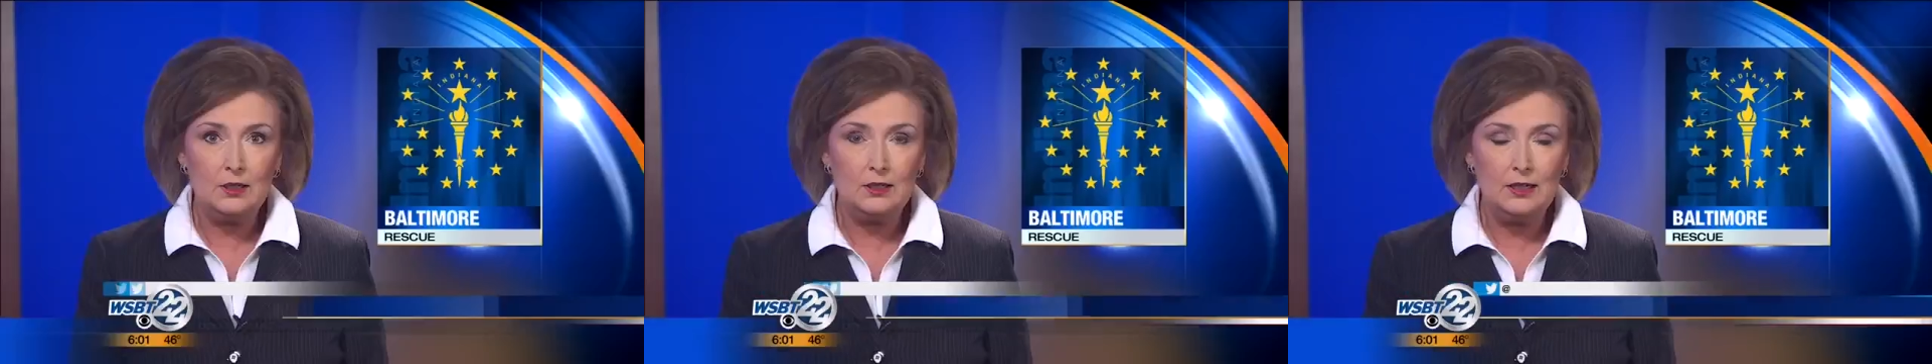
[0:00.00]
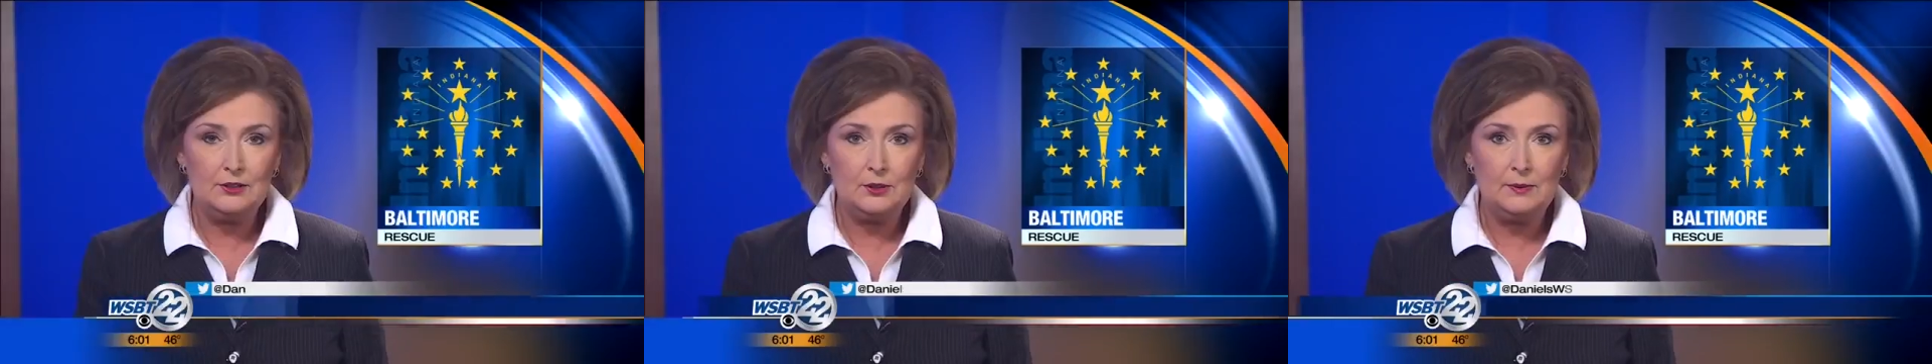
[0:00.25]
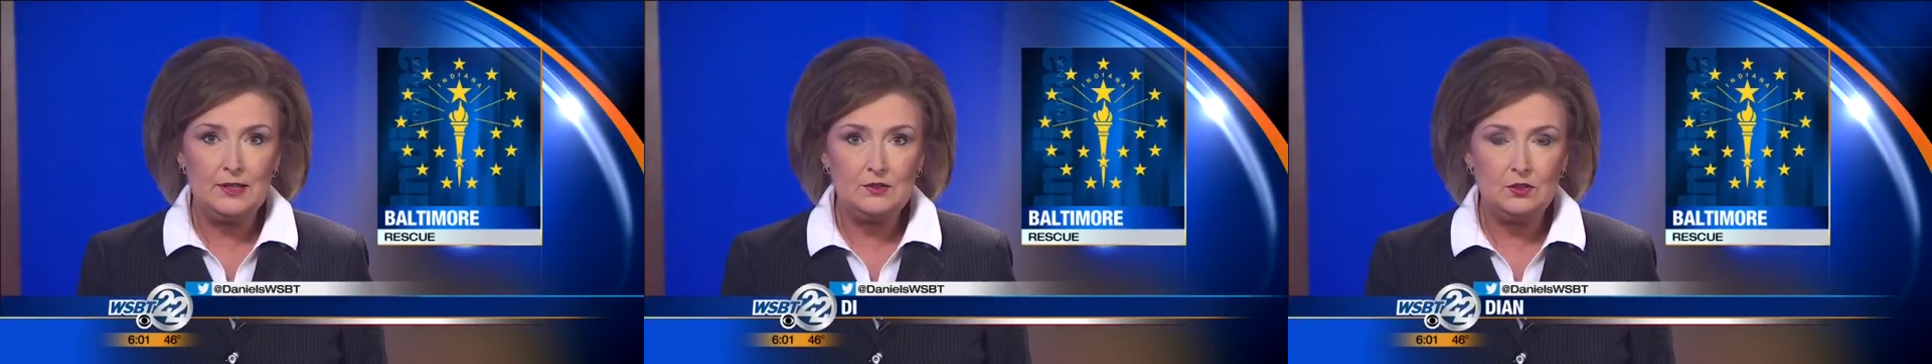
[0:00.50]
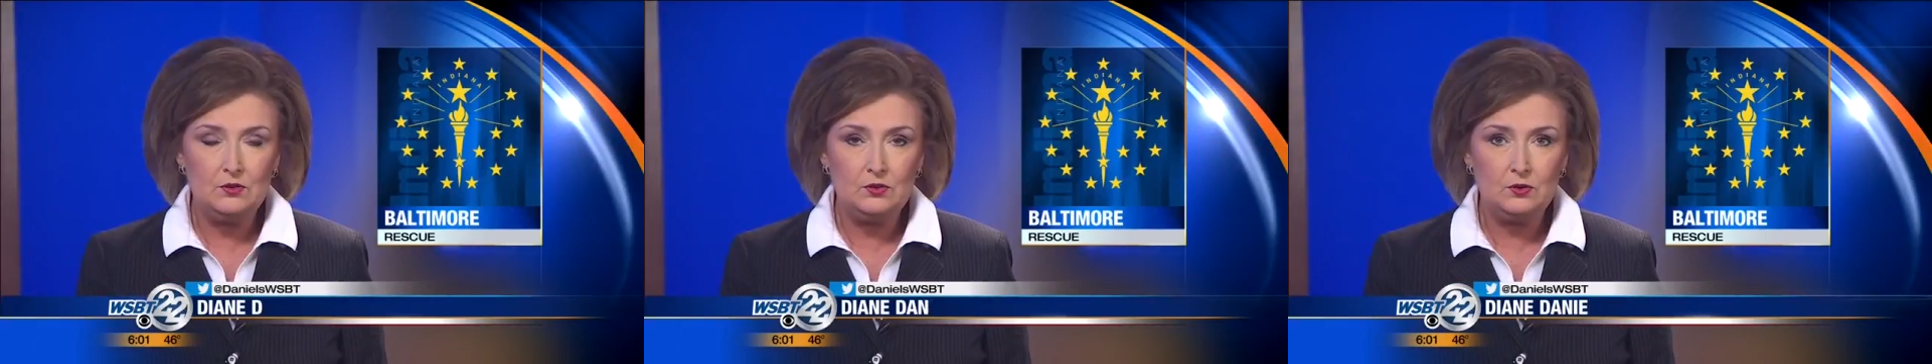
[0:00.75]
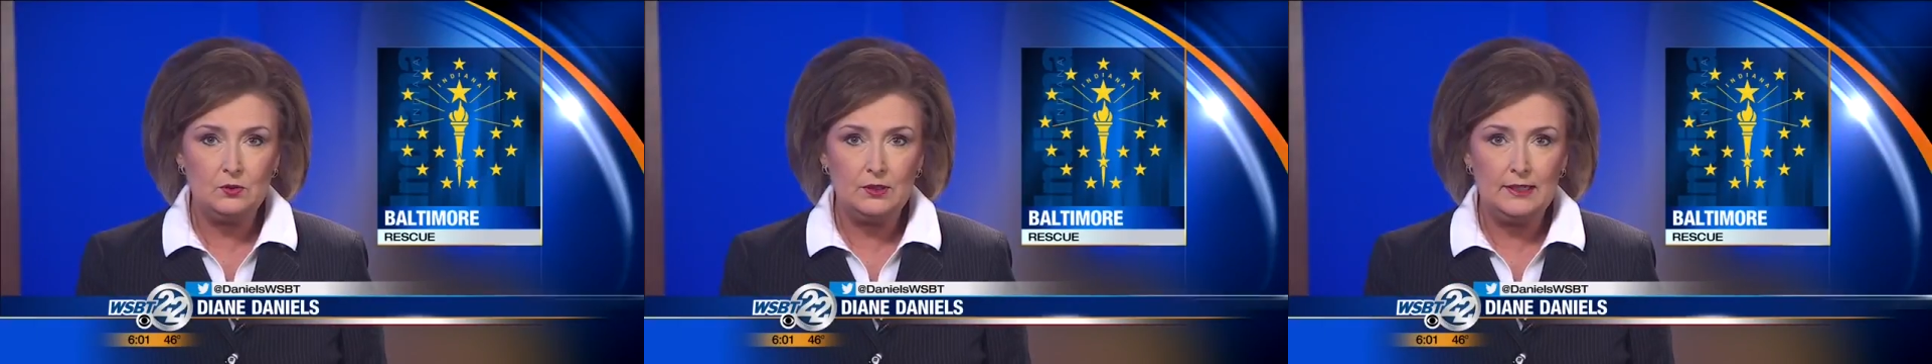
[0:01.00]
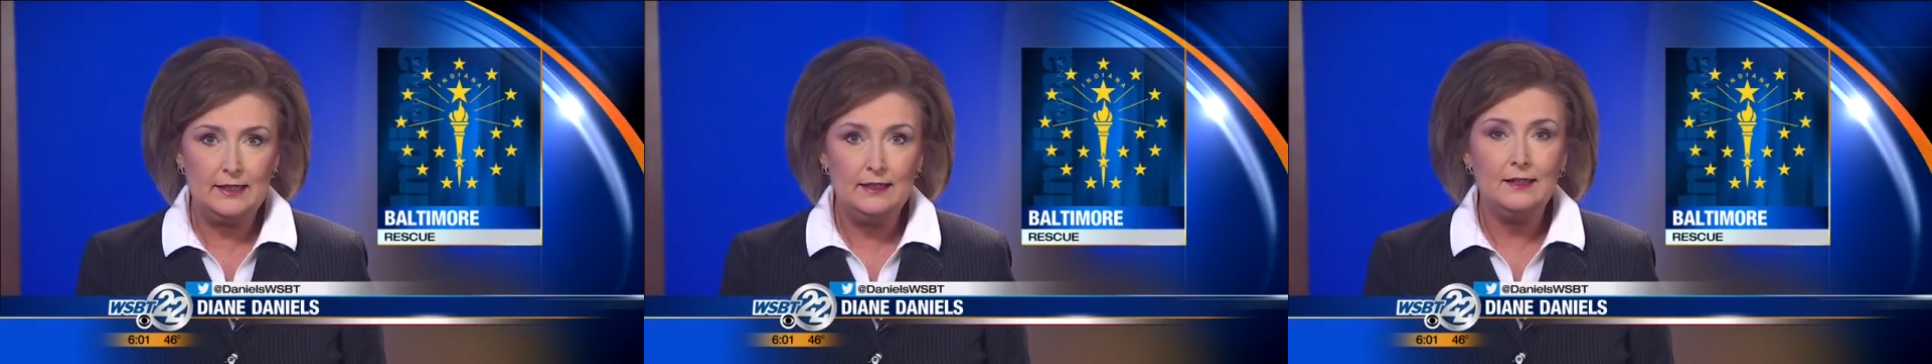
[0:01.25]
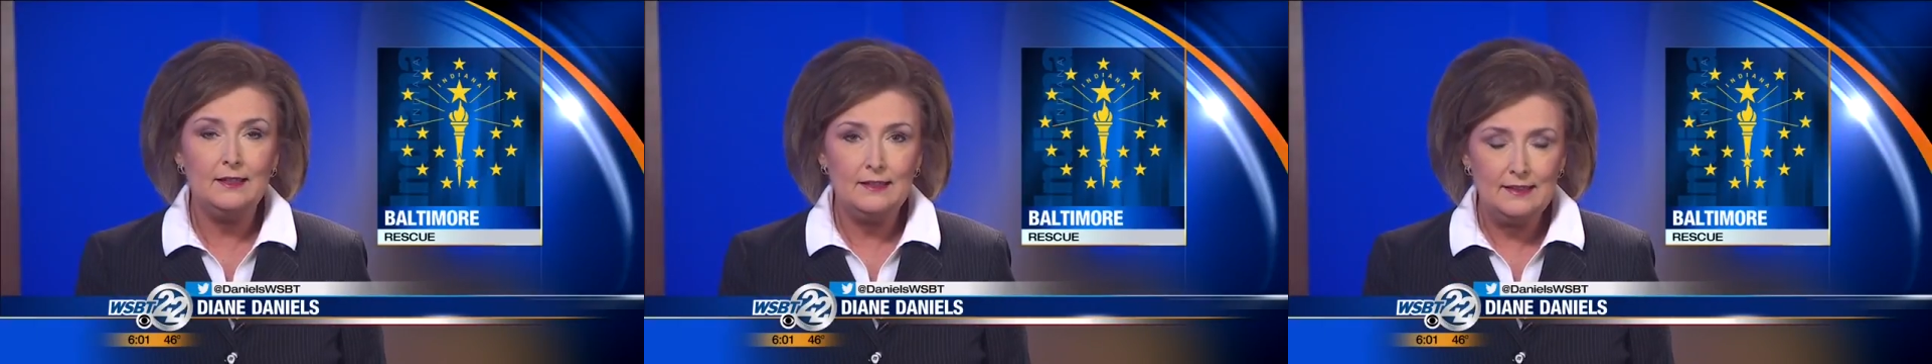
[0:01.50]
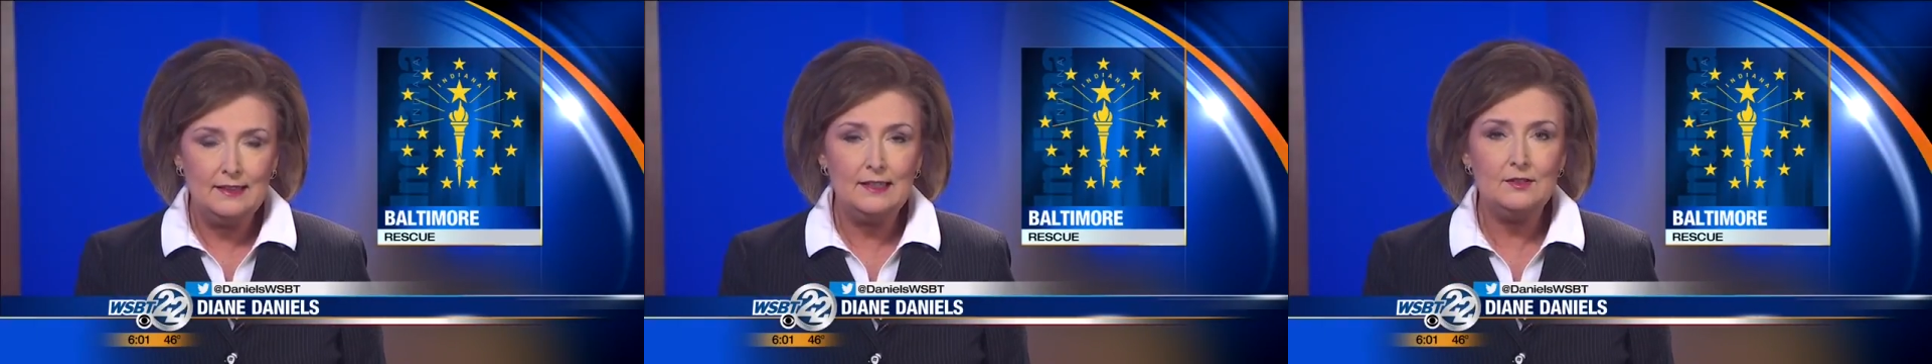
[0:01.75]
our other rescue story,
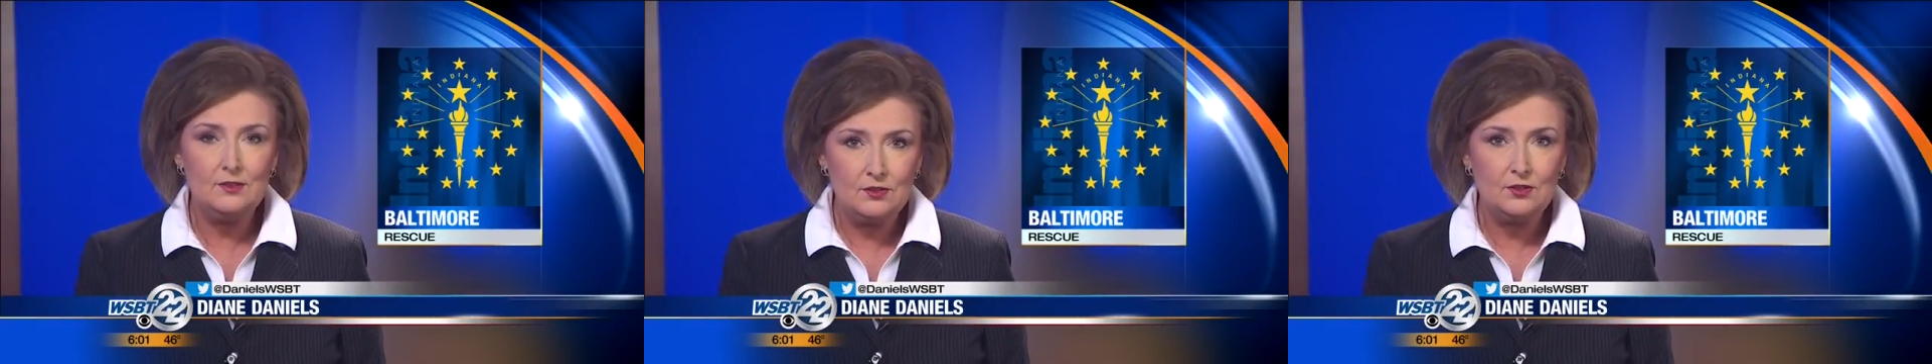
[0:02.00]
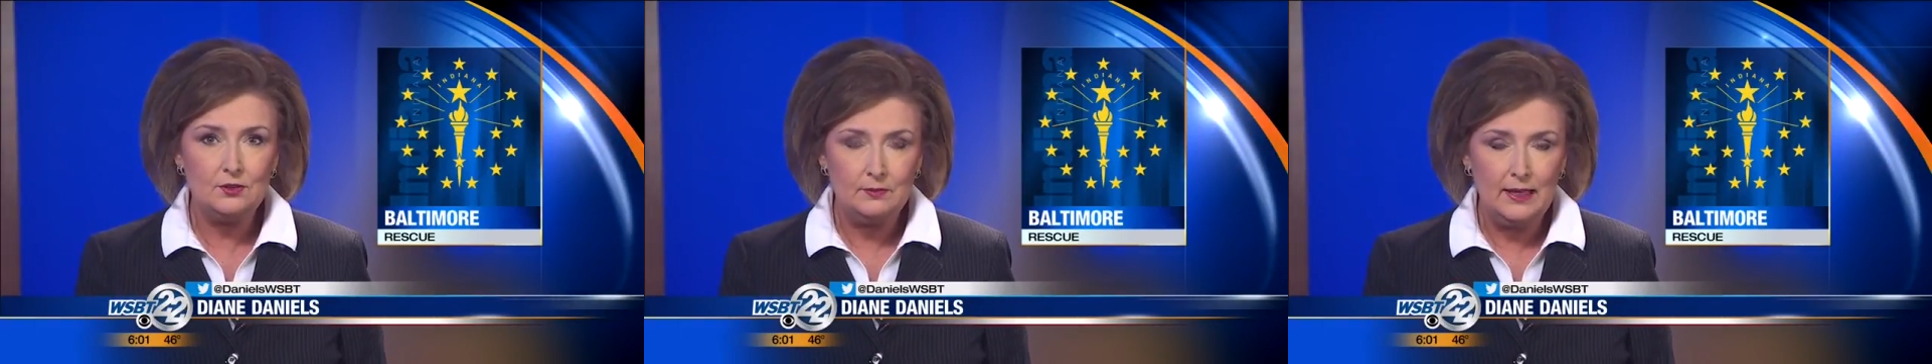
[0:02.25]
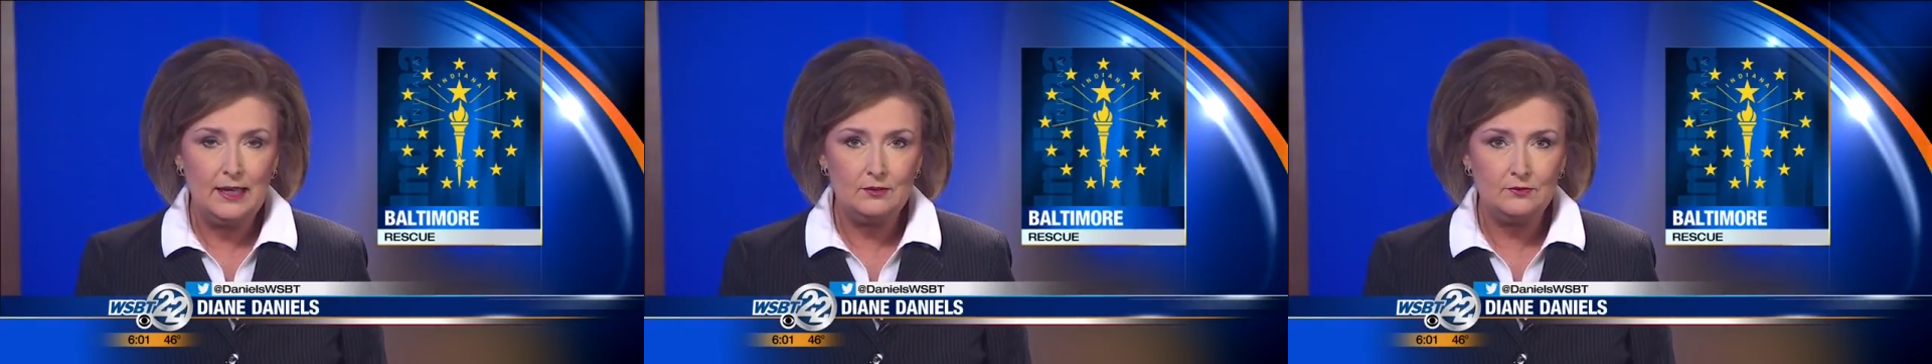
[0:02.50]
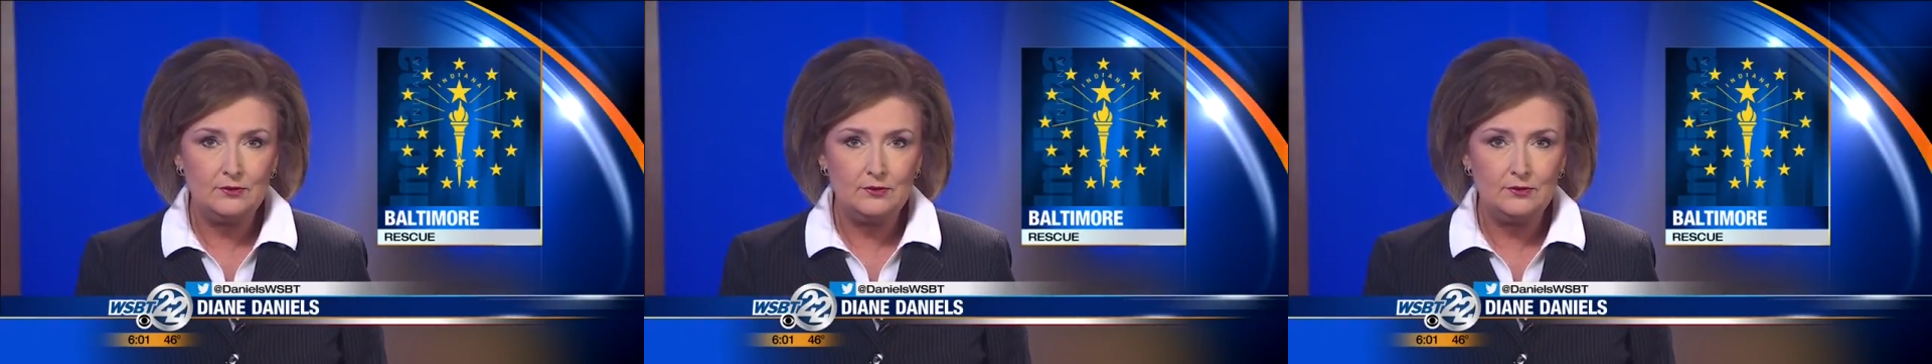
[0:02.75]
these two men